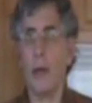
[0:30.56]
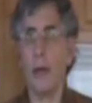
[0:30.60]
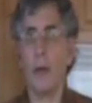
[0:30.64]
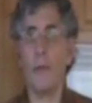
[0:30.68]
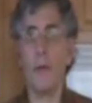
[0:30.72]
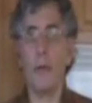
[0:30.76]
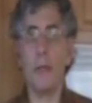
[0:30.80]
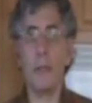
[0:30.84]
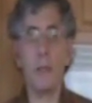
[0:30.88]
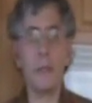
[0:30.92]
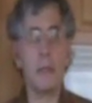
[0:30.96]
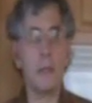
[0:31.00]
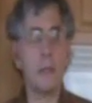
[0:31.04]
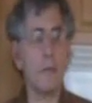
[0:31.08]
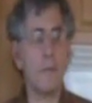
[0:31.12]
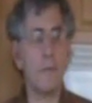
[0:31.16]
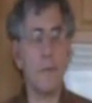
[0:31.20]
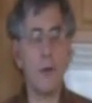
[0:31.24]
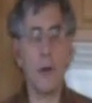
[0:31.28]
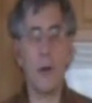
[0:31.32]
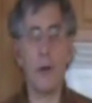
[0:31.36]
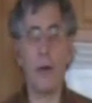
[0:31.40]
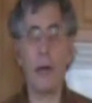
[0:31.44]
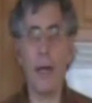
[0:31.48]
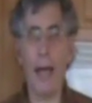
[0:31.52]
This is a
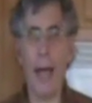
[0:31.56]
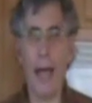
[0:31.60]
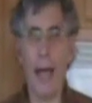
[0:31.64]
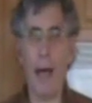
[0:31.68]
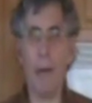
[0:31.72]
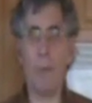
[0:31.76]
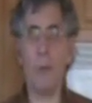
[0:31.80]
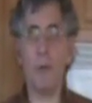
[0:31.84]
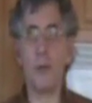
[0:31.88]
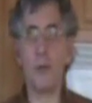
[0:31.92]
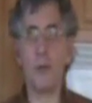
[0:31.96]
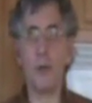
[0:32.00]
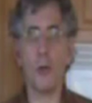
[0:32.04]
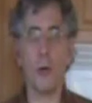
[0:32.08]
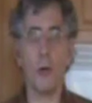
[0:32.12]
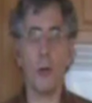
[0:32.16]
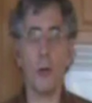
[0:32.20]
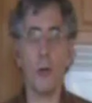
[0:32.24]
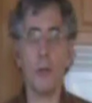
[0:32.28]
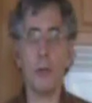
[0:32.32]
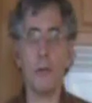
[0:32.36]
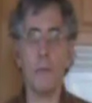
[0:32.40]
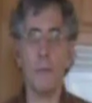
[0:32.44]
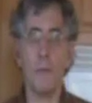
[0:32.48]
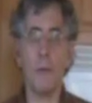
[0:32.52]
very
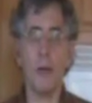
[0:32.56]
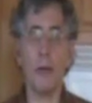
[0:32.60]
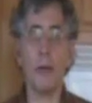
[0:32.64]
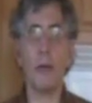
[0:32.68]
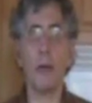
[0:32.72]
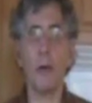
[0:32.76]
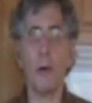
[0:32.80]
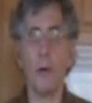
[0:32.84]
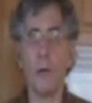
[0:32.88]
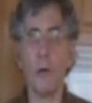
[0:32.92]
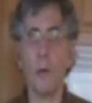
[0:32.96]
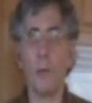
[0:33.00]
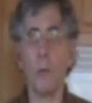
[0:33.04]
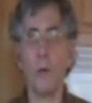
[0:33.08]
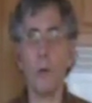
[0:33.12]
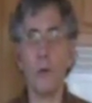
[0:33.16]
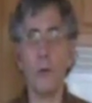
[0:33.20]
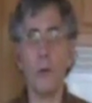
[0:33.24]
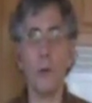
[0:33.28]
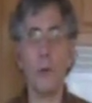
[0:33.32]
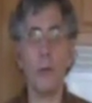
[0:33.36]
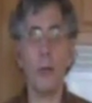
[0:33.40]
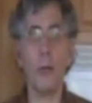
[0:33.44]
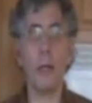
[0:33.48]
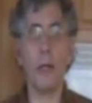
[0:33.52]
amateurish video that we're
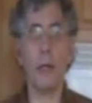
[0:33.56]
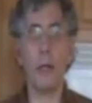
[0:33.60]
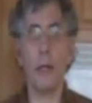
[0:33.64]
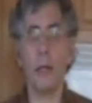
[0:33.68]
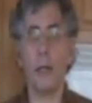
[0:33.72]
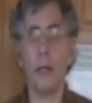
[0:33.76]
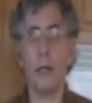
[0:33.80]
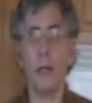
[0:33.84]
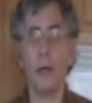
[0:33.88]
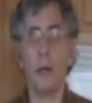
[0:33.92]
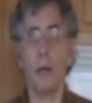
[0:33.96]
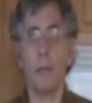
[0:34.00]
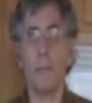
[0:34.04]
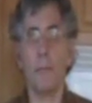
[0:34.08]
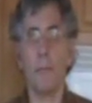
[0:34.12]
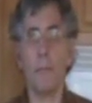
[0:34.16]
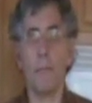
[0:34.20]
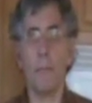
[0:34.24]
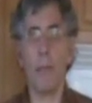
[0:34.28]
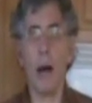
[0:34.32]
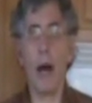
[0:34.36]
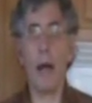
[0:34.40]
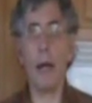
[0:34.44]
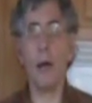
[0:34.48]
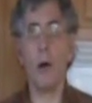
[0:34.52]
doing in
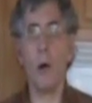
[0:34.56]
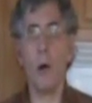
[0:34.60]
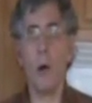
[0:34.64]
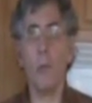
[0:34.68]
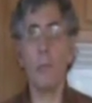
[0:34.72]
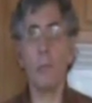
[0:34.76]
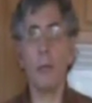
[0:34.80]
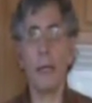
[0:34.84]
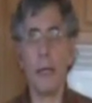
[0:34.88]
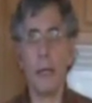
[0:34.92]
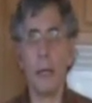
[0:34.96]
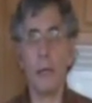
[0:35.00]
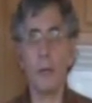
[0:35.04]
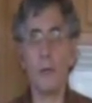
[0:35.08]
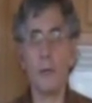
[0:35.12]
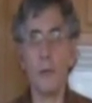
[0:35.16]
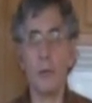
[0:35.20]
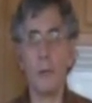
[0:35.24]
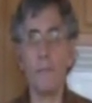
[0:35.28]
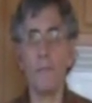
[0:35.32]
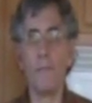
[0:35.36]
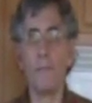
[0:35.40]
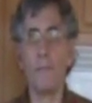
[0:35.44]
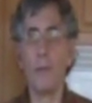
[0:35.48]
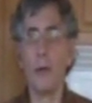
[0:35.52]
my home
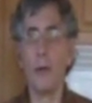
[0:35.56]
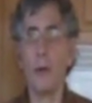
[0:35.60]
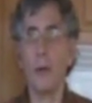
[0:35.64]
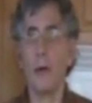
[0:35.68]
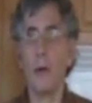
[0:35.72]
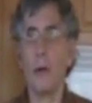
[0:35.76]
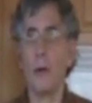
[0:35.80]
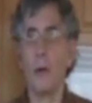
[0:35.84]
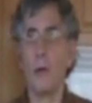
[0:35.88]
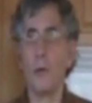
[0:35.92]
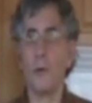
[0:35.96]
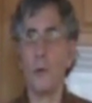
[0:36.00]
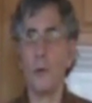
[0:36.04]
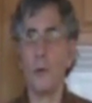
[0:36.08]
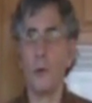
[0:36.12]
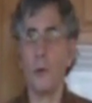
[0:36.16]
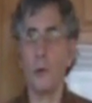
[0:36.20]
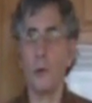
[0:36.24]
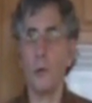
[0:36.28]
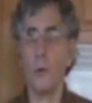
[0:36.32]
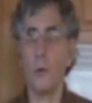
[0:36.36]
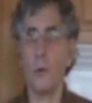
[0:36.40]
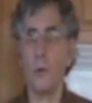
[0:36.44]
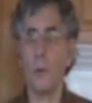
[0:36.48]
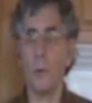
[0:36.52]
kitchen
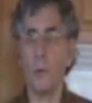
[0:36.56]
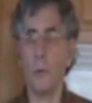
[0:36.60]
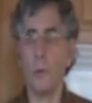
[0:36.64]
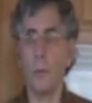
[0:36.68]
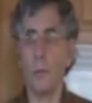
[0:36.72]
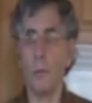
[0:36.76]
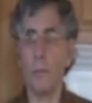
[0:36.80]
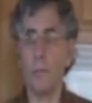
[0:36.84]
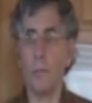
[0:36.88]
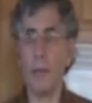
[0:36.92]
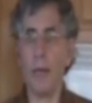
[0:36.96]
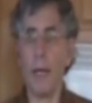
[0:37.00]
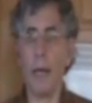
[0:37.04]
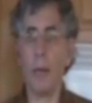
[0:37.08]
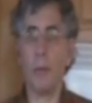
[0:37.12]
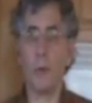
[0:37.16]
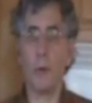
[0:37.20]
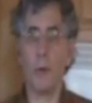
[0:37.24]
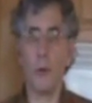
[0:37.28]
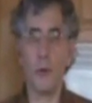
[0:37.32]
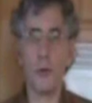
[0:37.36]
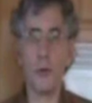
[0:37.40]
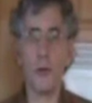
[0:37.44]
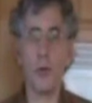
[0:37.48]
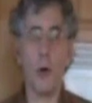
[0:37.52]
to be able
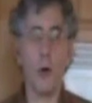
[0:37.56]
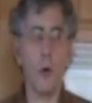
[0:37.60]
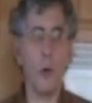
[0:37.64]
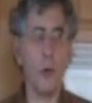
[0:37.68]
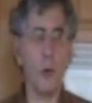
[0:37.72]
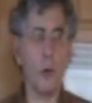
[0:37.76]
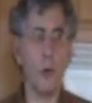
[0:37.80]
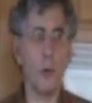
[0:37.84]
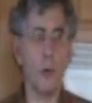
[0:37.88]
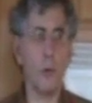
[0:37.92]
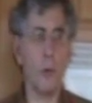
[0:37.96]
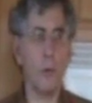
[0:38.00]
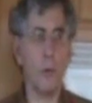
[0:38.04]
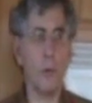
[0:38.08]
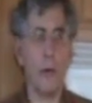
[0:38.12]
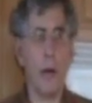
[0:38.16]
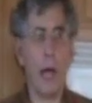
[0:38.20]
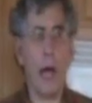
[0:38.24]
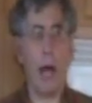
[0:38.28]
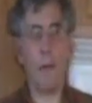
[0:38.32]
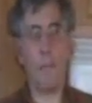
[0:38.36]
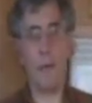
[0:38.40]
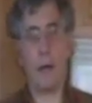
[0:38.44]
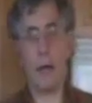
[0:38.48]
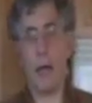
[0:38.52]
to show you,
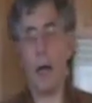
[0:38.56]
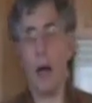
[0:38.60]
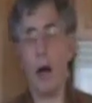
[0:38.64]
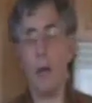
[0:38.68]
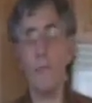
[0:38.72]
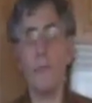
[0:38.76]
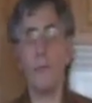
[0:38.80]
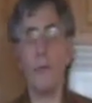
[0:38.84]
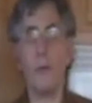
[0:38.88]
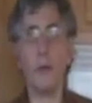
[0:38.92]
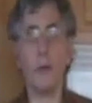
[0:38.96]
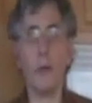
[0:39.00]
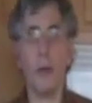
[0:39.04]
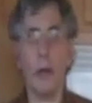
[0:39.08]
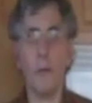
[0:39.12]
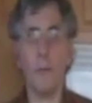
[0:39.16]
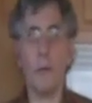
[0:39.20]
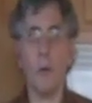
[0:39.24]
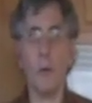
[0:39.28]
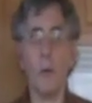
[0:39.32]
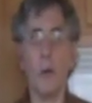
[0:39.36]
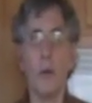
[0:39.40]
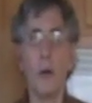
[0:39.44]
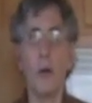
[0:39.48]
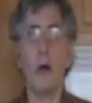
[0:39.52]
have a comfort
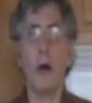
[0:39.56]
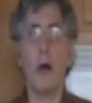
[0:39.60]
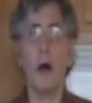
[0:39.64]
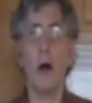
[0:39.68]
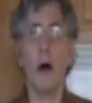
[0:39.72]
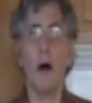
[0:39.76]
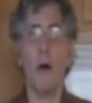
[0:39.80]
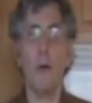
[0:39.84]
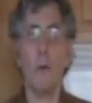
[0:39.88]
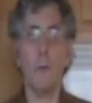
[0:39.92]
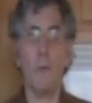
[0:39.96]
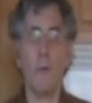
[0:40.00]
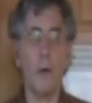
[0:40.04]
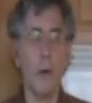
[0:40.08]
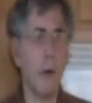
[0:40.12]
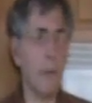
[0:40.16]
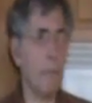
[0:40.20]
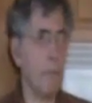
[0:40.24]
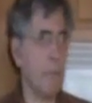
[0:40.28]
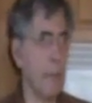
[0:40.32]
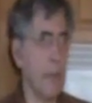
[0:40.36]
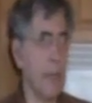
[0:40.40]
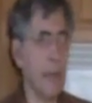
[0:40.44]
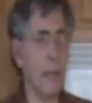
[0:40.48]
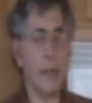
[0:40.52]
level of
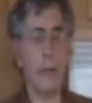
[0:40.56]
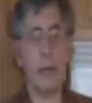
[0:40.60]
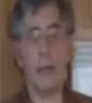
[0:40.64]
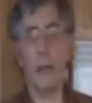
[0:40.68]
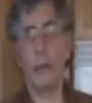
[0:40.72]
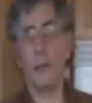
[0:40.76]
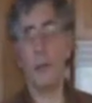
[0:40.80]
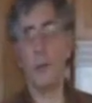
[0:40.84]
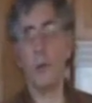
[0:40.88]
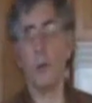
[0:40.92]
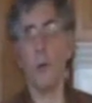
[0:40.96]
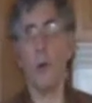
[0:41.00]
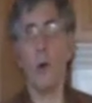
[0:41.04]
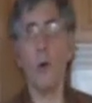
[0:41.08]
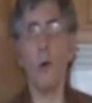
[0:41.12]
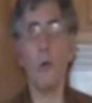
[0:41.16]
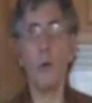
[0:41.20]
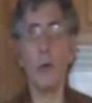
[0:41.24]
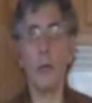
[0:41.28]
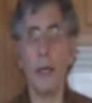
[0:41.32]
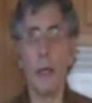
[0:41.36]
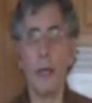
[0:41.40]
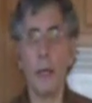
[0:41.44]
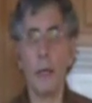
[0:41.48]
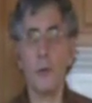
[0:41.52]
being in your
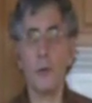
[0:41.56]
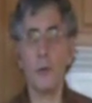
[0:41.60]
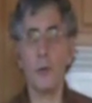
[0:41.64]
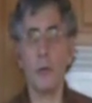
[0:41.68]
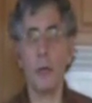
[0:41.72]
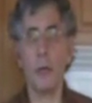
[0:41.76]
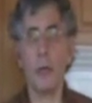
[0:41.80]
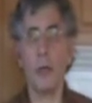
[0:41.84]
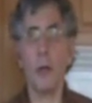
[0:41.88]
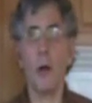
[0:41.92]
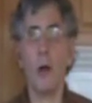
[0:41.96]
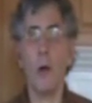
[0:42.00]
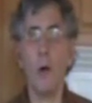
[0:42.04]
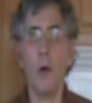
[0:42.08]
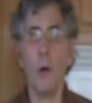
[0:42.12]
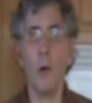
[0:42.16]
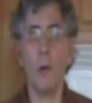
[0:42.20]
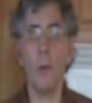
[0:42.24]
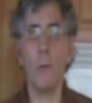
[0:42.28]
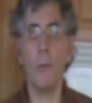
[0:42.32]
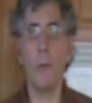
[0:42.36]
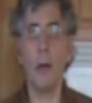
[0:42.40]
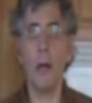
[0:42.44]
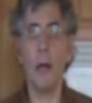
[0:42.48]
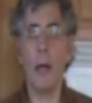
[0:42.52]
own kitchen at
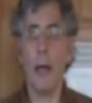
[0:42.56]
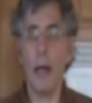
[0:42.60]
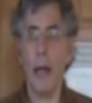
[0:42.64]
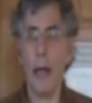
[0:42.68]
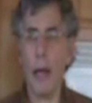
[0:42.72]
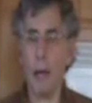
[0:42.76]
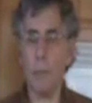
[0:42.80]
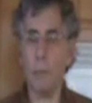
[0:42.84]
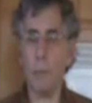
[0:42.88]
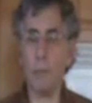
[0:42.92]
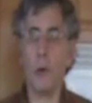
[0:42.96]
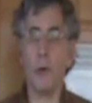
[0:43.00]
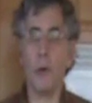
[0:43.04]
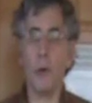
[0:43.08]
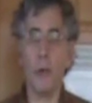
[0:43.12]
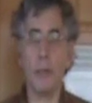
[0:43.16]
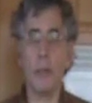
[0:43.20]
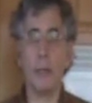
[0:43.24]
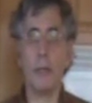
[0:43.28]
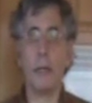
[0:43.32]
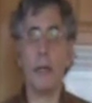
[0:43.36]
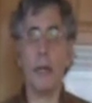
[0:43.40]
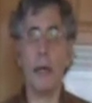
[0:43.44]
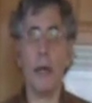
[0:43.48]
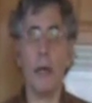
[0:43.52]
home and putting
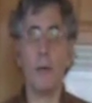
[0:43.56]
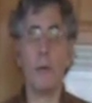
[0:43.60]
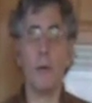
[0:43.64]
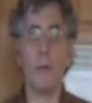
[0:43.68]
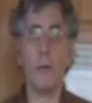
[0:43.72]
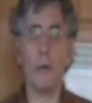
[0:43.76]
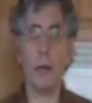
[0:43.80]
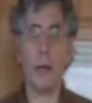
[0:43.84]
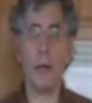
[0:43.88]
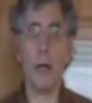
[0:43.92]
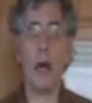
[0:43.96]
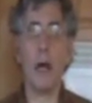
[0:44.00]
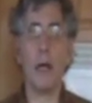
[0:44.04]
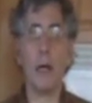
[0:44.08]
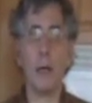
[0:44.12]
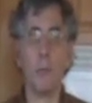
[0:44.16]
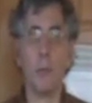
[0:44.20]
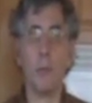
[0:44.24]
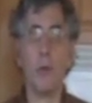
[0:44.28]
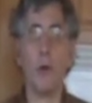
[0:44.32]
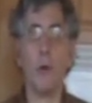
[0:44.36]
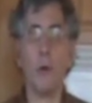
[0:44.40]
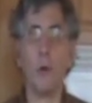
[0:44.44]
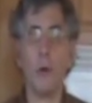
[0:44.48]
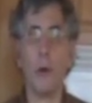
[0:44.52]
together the kind of
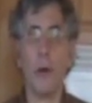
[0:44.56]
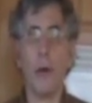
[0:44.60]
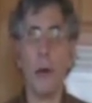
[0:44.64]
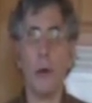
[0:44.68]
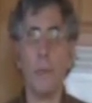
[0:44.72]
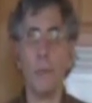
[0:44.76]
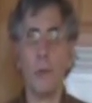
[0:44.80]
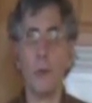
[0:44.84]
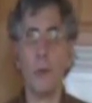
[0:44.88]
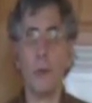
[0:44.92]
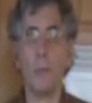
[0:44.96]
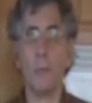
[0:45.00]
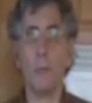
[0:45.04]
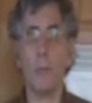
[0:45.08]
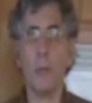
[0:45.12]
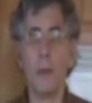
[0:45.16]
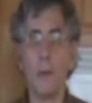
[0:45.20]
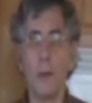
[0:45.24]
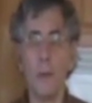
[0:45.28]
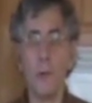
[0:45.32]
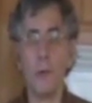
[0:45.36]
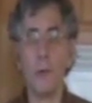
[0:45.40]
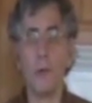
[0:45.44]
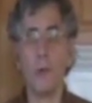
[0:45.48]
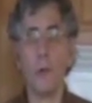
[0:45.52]
programs and
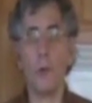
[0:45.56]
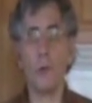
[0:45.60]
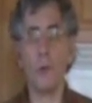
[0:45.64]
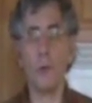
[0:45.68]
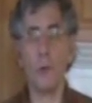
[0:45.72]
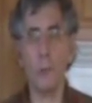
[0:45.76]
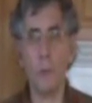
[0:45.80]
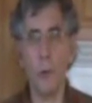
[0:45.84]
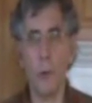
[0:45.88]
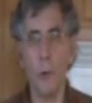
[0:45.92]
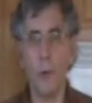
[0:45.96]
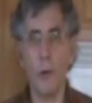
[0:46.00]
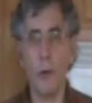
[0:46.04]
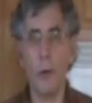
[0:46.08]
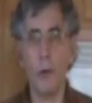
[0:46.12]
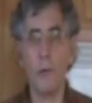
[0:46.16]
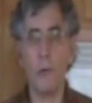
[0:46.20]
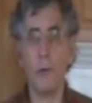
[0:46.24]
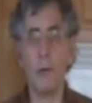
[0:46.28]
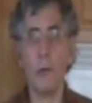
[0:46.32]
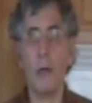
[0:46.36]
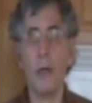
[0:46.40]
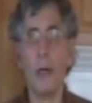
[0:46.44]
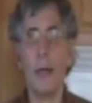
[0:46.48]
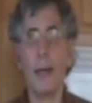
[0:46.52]
medicinal
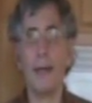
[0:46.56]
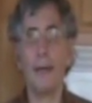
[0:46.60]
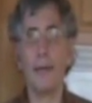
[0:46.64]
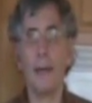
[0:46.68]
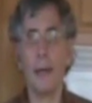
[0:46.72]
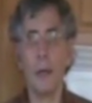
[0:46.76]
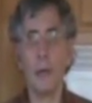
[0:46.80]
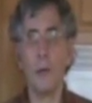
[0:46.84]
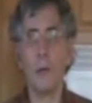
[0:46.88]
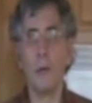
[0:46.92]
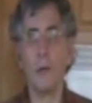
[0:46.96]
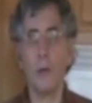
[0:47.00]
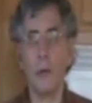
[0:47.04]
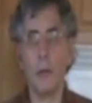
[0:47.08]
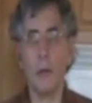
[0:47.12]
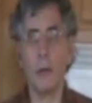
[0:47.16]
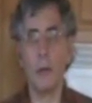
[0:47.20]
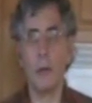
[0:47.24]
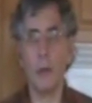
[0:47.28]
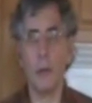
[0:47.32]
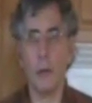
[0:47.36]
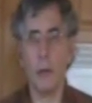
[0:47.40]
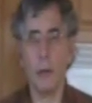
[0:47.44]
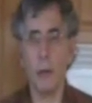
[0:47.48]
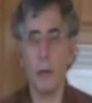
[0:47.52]
smoothies that you need
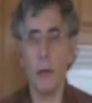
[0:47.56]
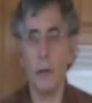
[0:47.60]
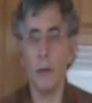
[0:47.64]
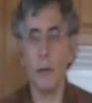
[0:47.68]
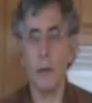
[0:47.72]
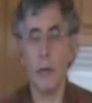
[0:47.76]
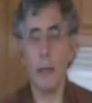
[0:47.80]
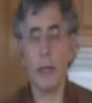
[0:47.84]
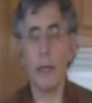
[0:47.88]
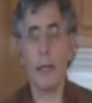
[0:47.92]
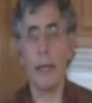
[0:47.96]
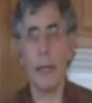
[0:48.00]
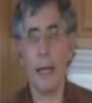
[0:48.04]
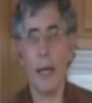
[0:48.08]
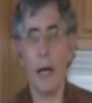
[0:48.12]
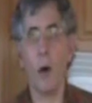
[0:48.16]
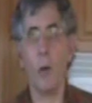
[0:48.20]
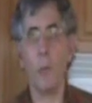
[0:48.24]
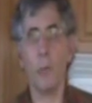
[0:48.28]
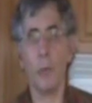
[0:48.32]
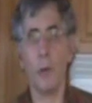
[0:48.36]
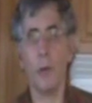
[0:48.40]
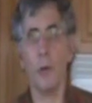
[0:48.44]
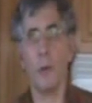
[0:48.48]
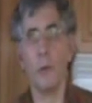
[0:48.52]
that can
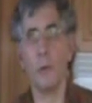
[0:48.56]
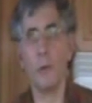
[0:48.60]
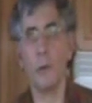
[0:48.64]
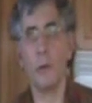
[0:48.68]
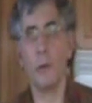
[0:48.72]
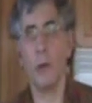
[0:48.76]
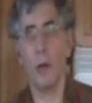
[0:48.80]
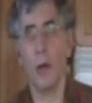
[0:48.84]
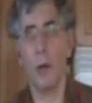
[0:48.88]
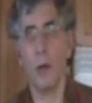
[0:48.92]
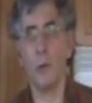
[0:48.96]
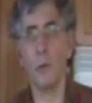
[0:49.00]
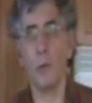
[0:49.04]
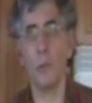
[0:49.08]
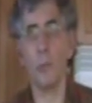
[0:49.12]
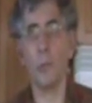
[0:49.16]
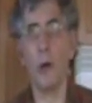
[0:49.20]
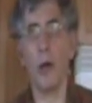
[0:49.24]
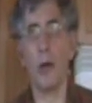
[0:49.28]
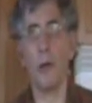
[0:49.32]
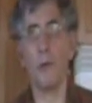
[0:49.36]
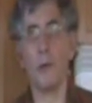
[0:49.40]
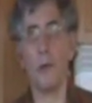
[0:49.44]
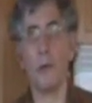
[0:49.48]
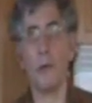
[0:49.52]
help you on your
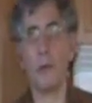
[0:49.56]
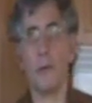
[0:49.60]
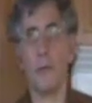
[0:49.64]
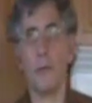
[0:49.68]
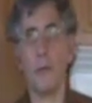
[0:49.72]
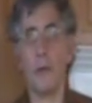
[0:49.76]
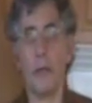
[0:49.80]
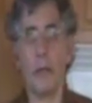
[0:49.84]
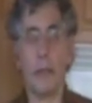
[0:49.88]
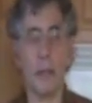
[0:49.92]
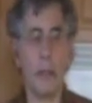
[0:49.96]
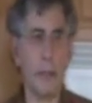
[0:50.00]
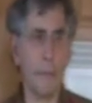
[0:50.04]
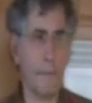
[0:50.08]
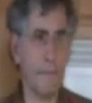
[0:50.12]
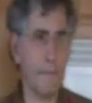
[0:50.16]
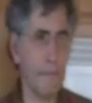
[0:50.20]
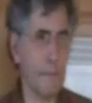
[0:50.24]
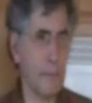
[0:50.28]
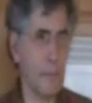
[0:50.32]
process of healing.